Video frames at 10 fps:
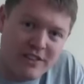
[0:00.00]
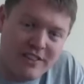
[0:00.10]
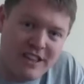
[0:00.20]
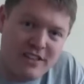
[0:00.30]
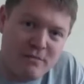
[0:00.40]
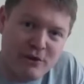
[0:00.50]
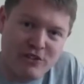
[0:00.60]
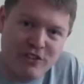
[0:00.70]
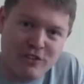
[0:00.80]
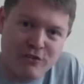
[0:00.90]
The seats are
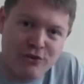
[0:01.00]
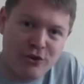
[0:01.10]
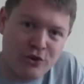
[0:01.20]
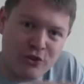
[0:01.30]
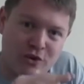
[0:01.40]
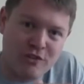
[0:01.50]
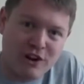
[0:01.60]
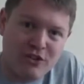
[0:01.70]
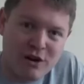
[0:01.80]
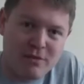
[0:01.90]
bolted to the floor, so you have an
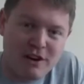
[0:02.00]
incredibly